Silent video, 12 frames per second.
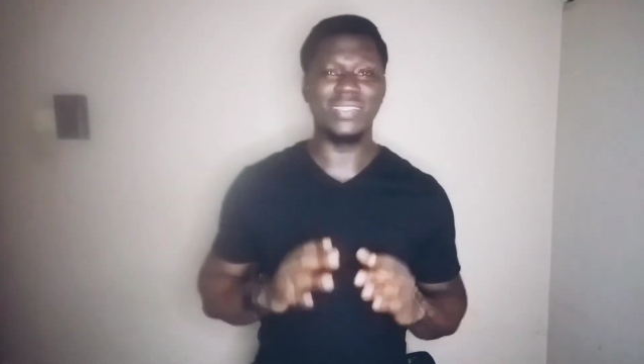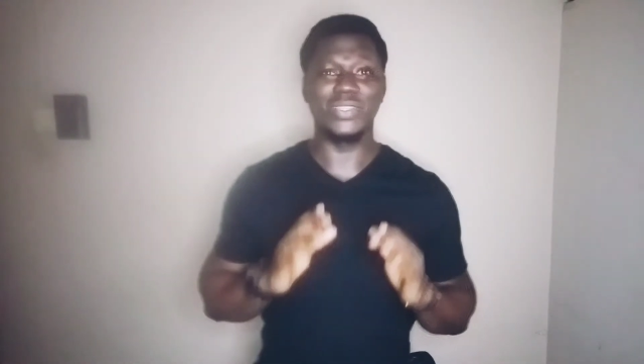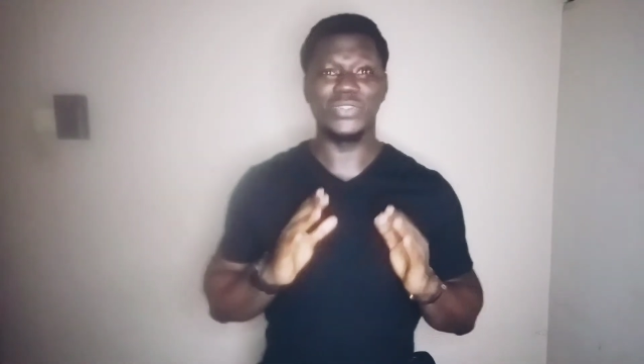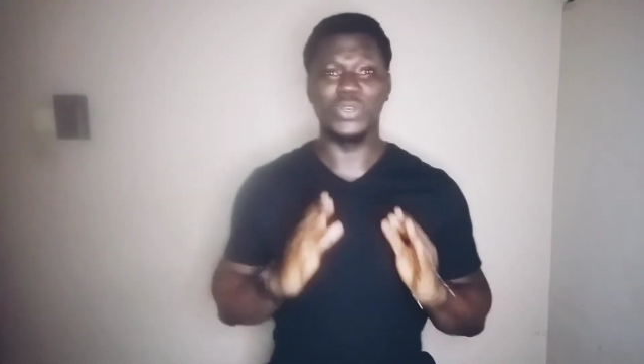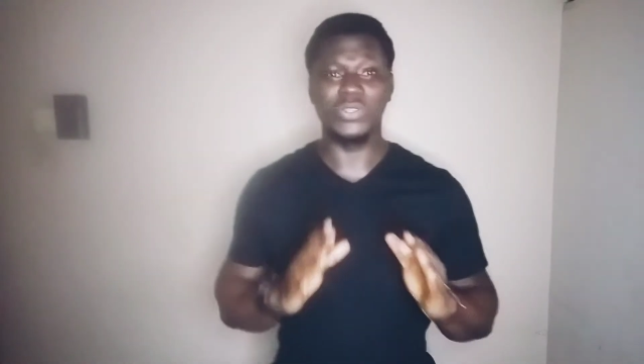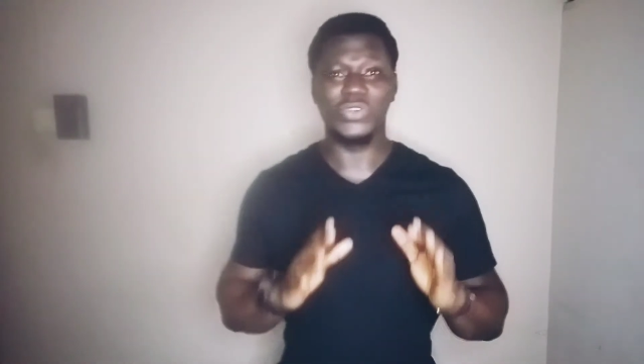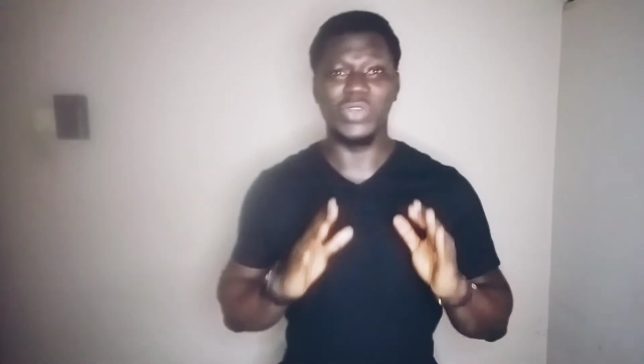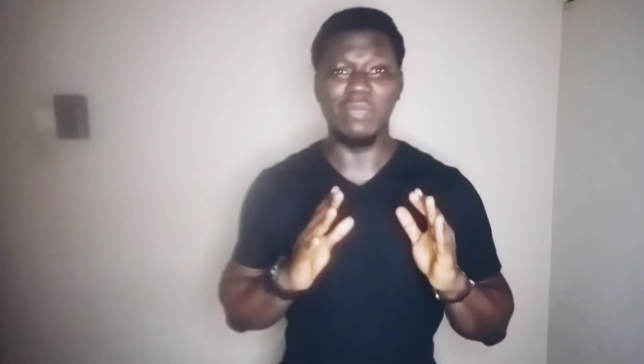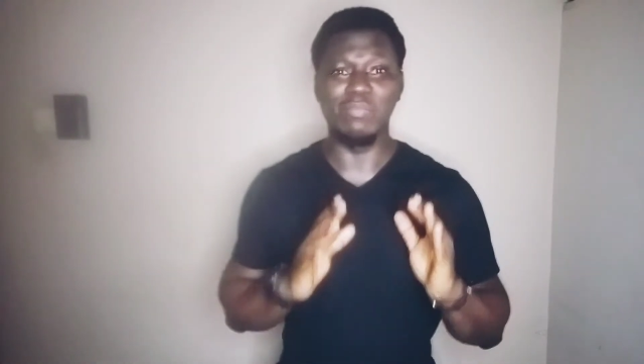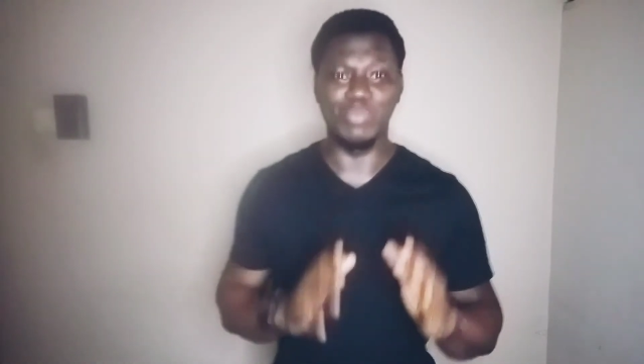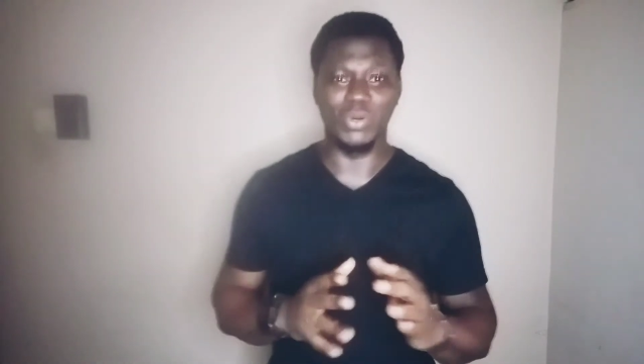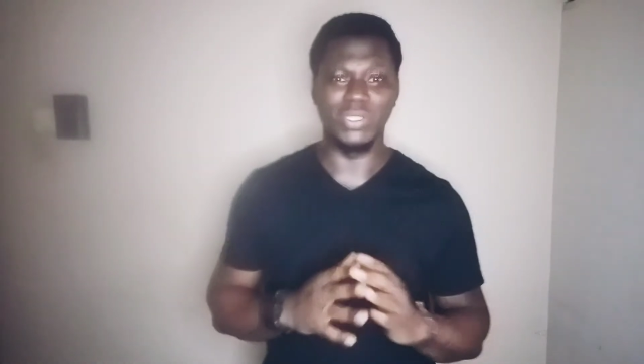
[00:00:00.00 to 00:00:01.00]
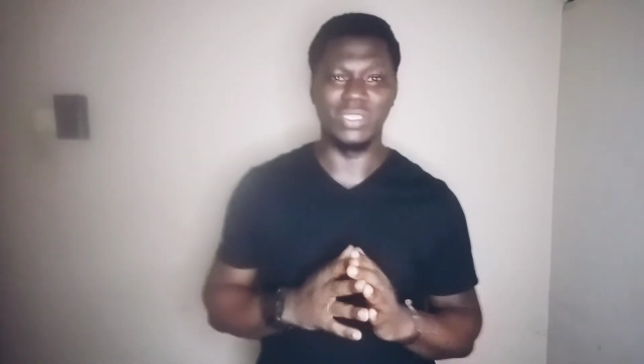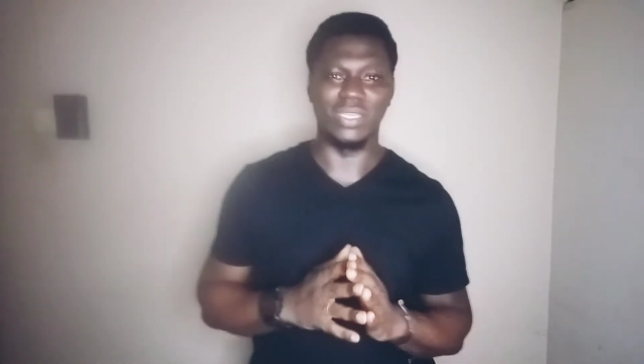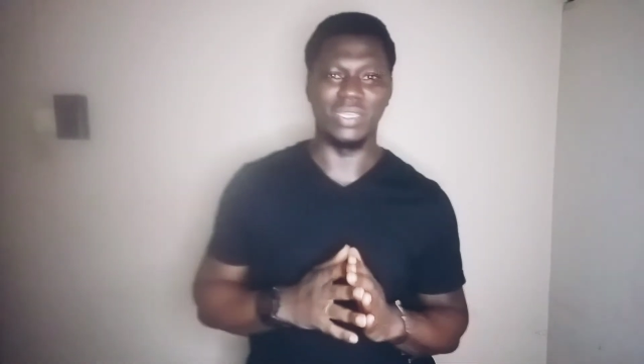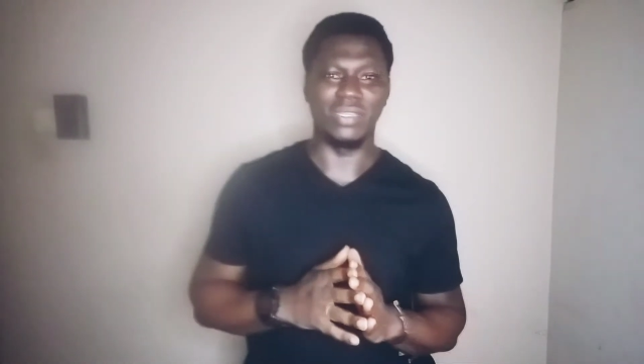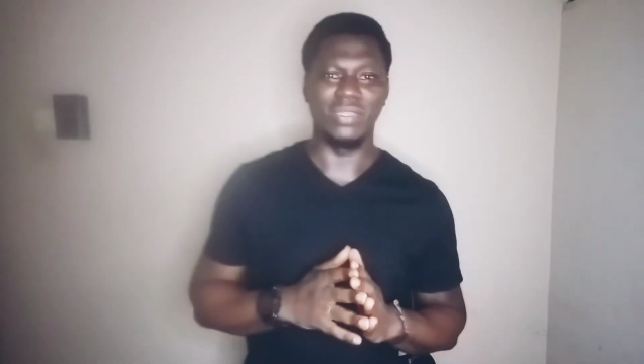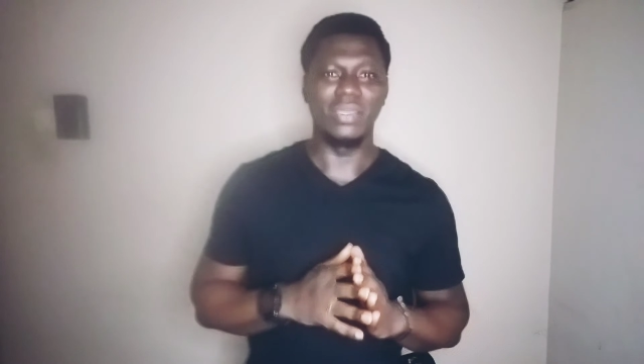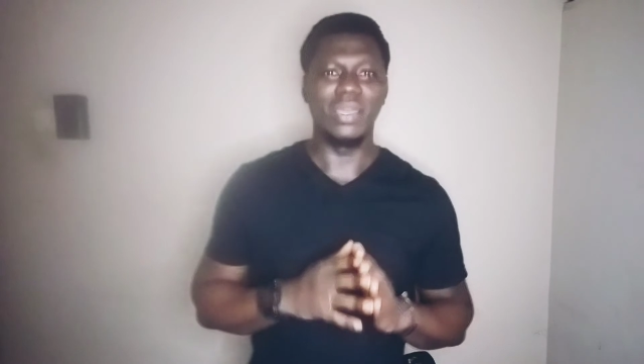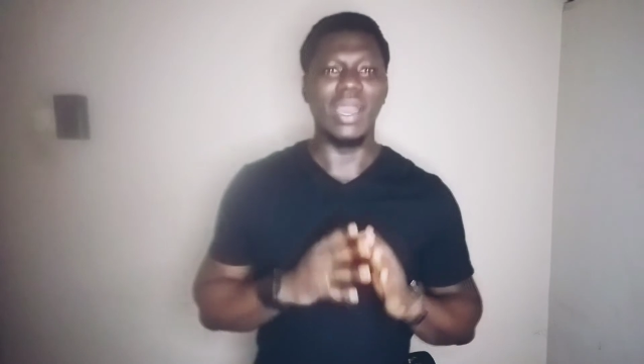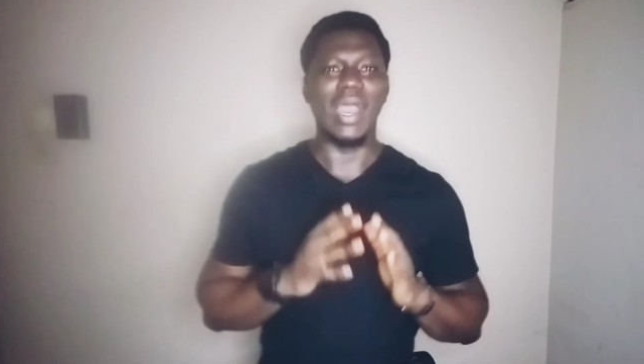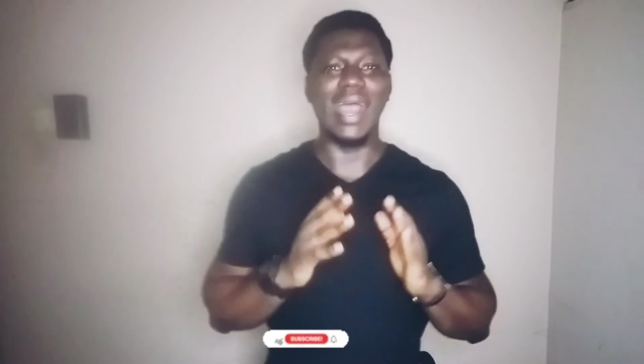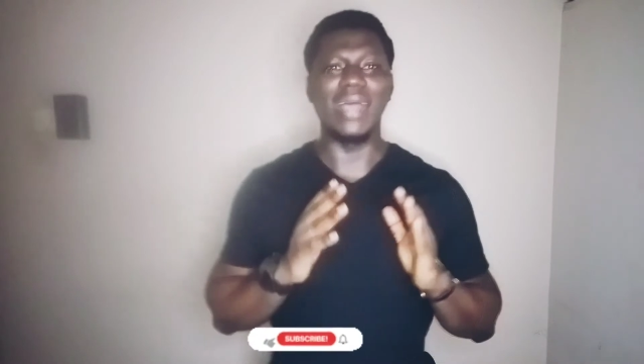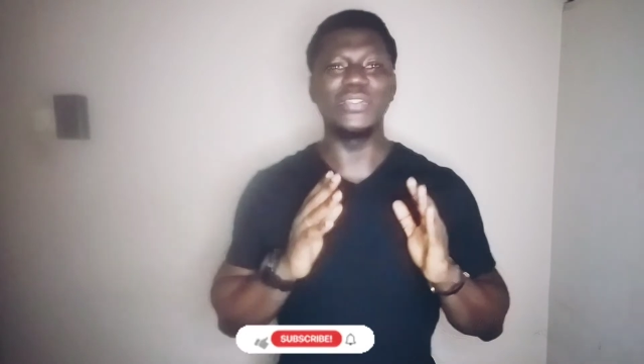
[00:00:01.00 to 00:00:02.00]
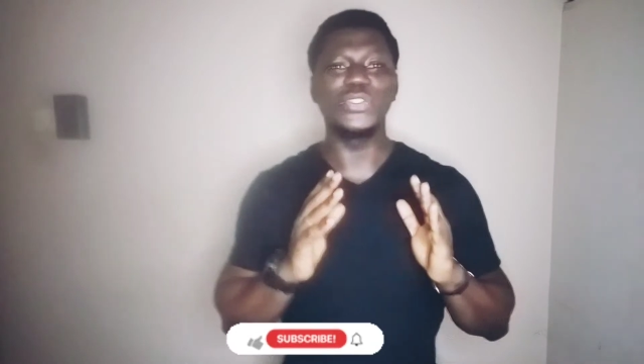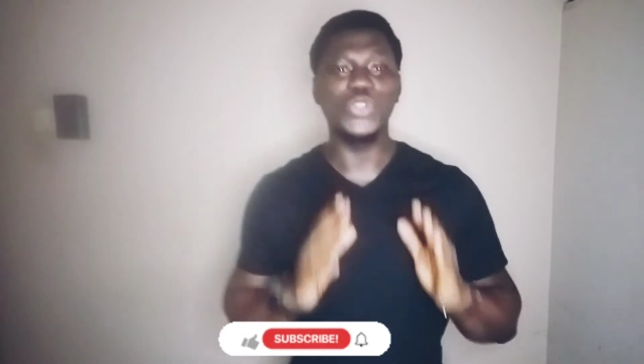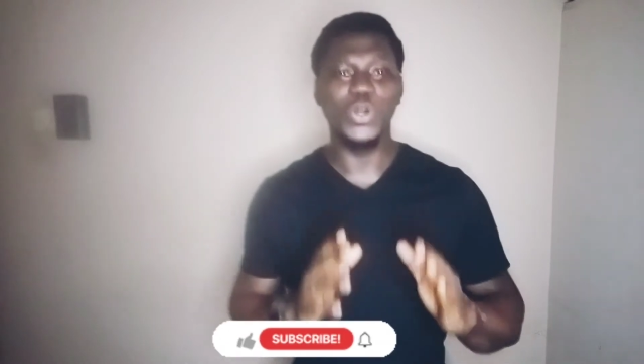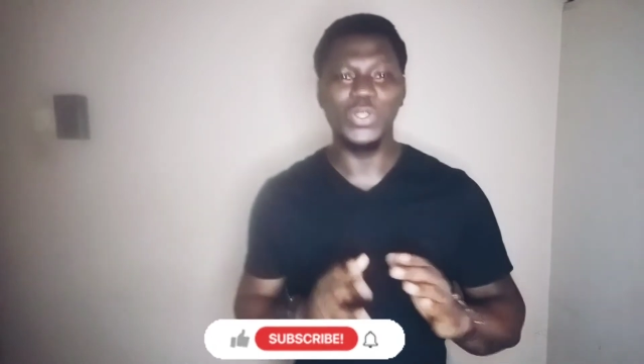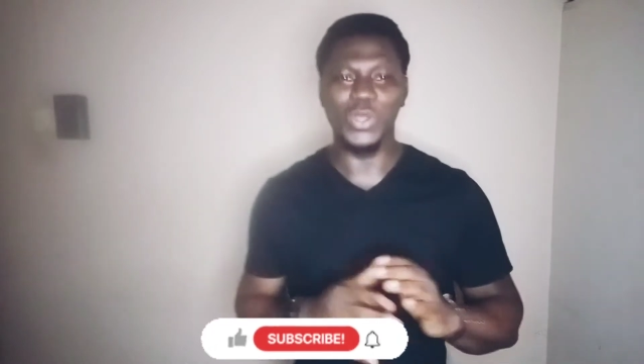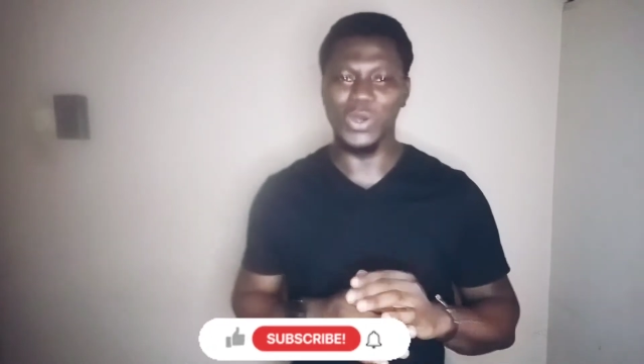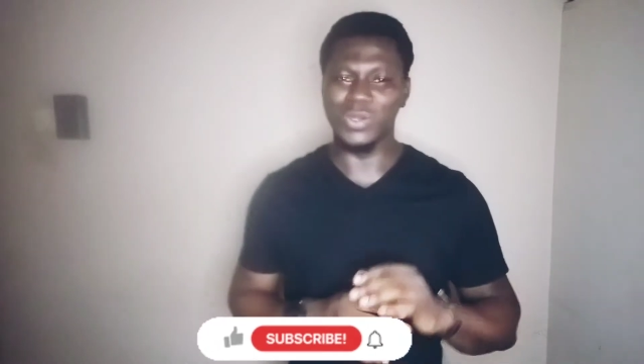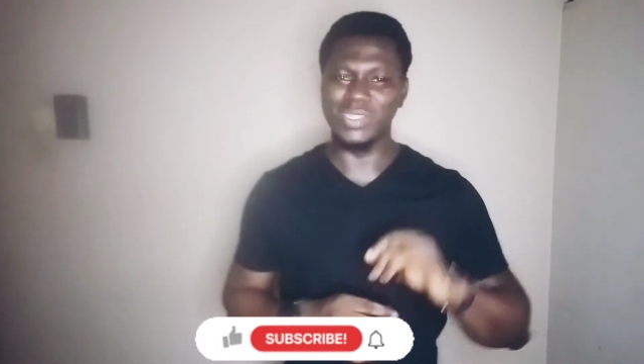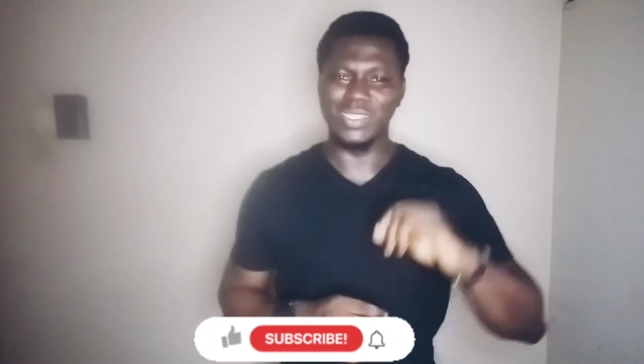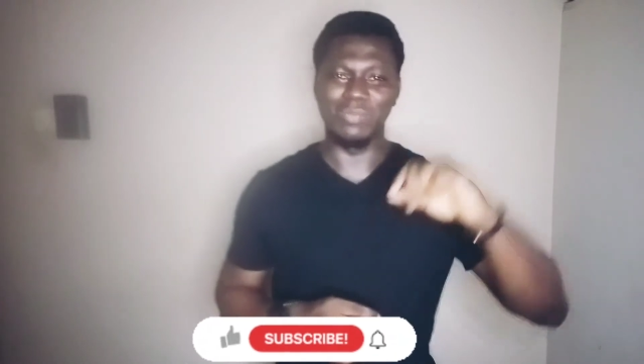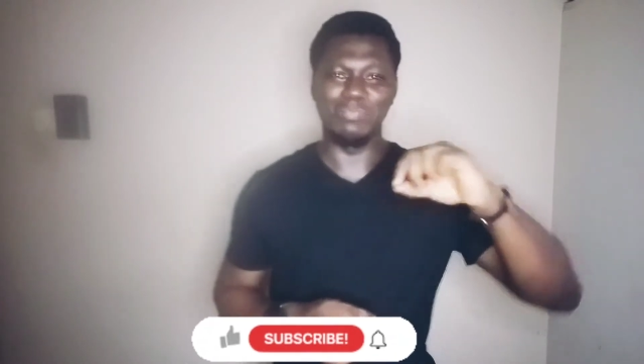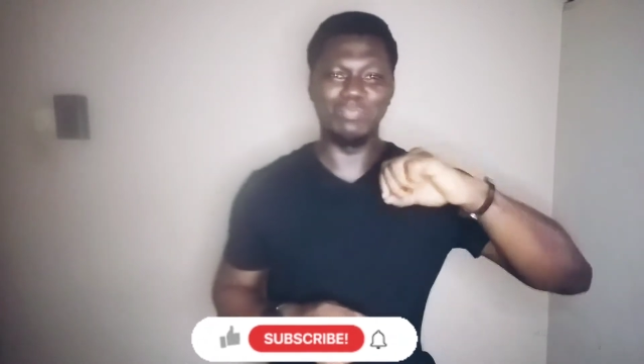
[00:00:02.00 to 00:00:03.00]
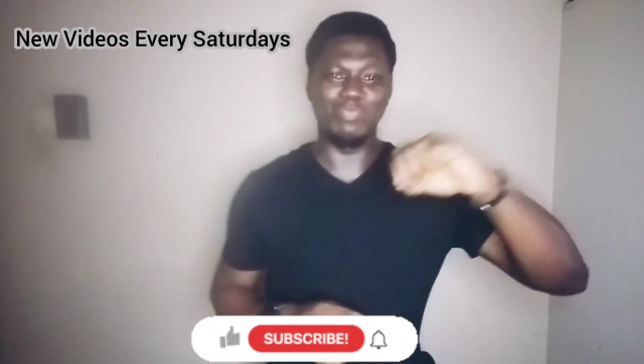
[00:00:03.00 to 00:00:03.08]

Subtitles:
the subscribe button and turn on the